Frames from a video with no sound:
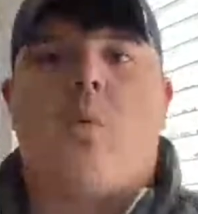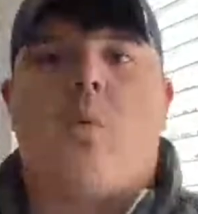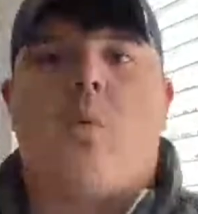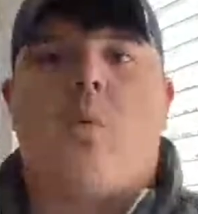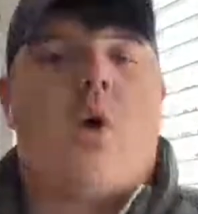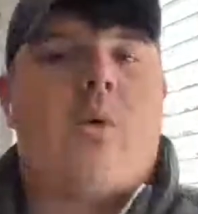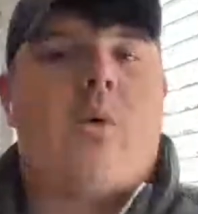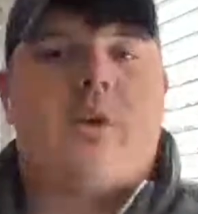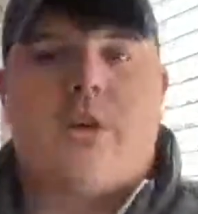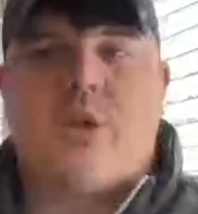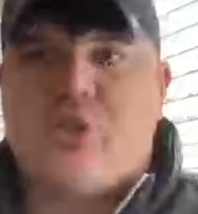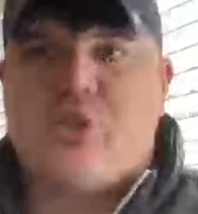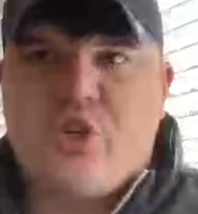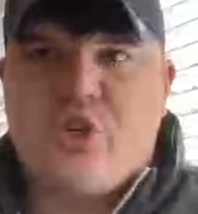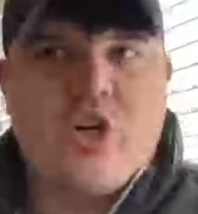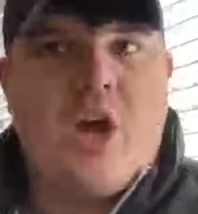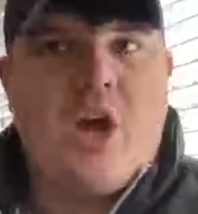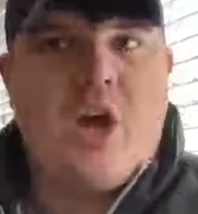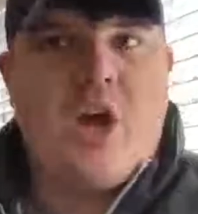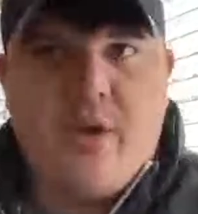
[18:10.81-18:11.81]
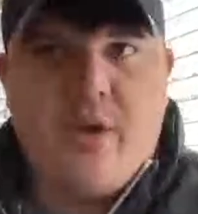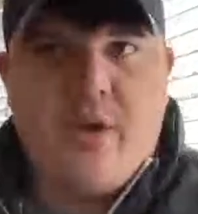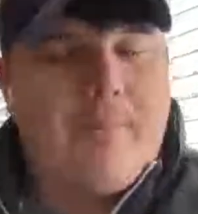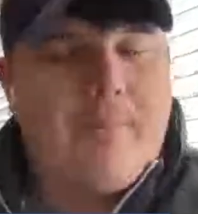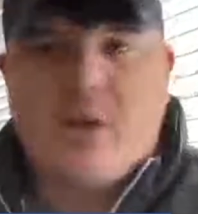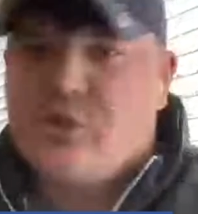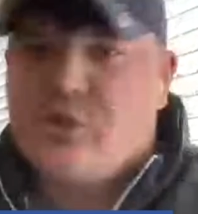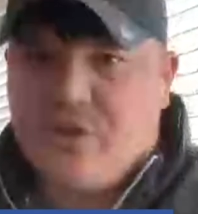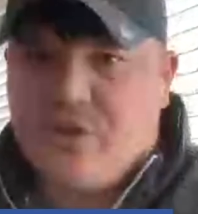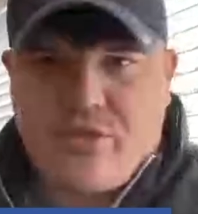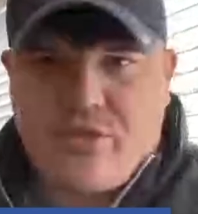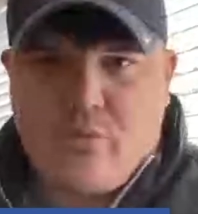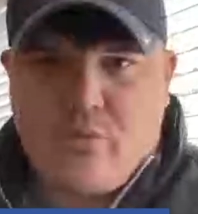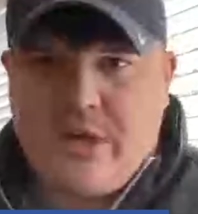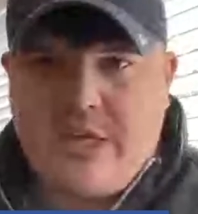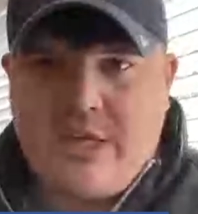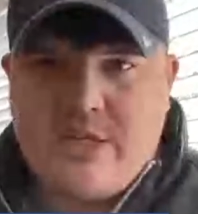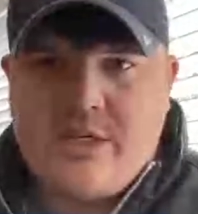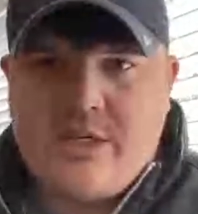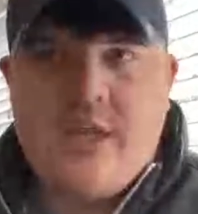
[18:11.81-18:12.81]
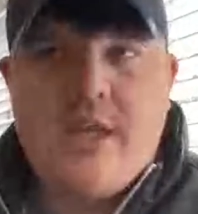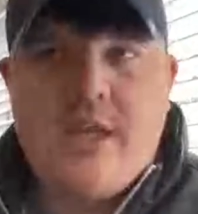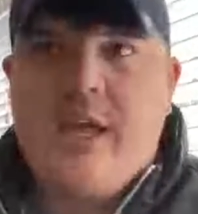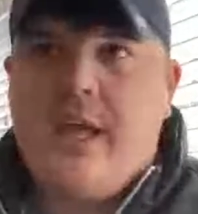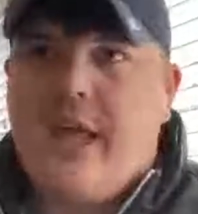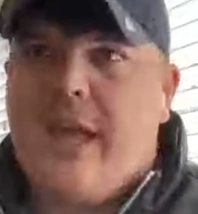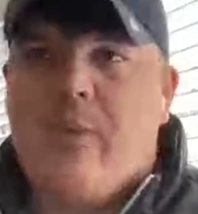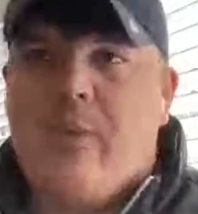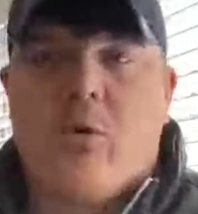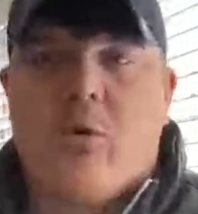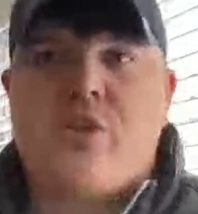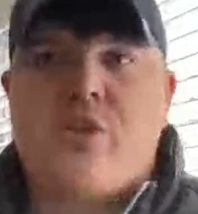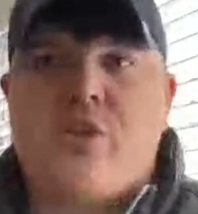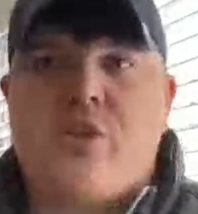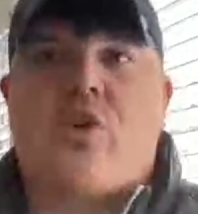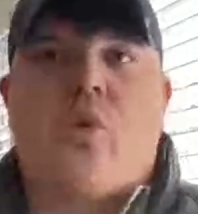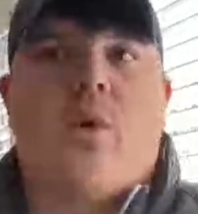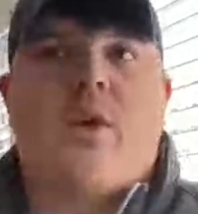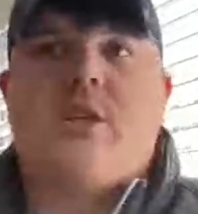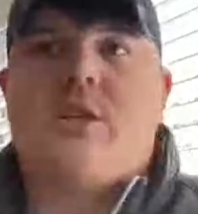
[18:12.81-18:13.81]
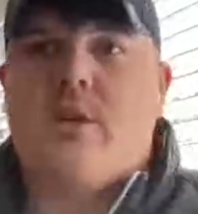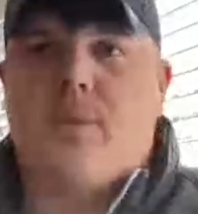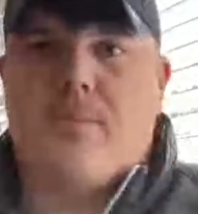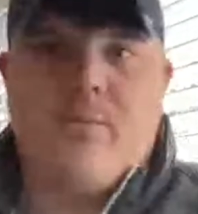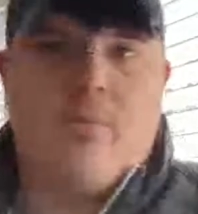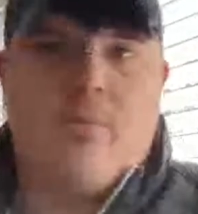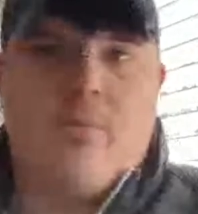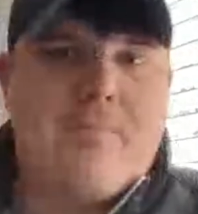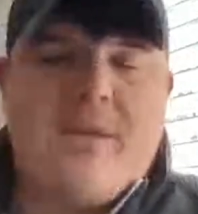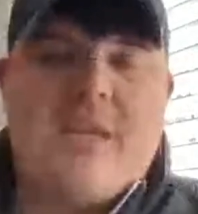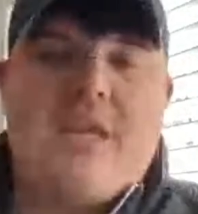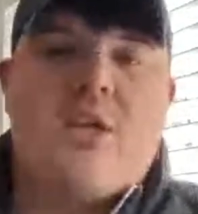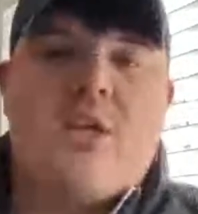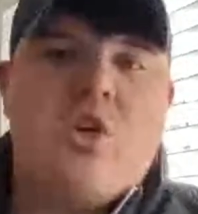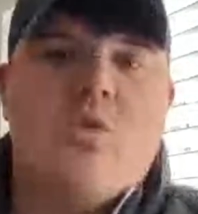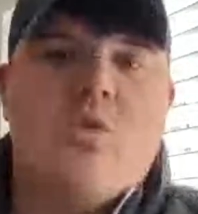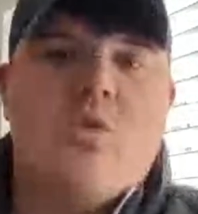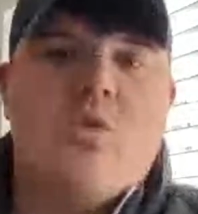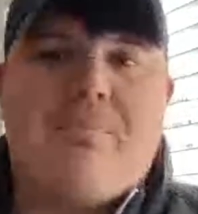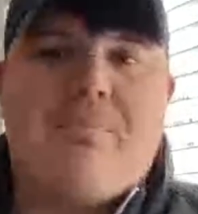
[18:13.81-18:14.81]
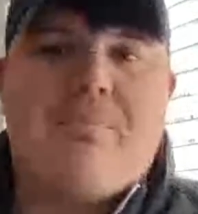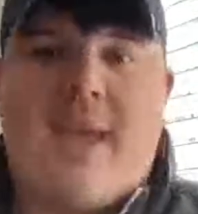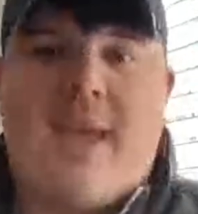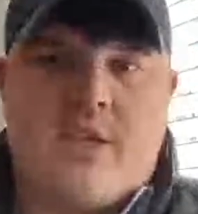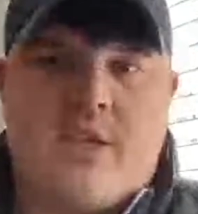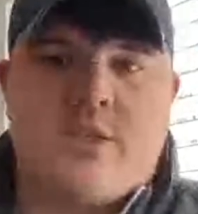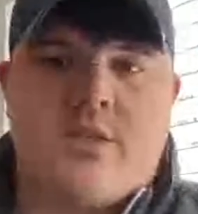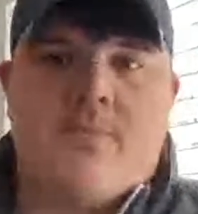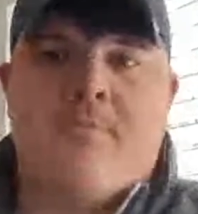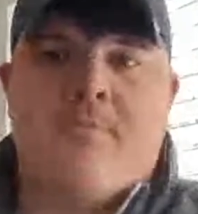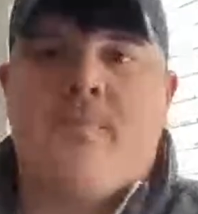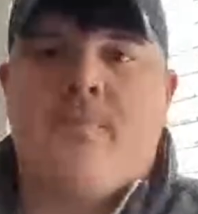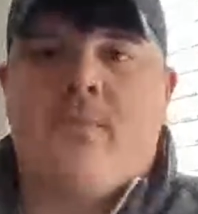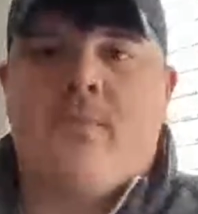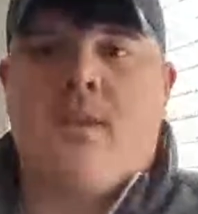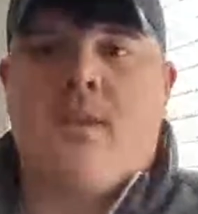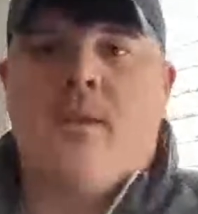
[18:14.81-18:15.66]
we're going to chuck a bunch of threes, and we're just going to beat you with pace.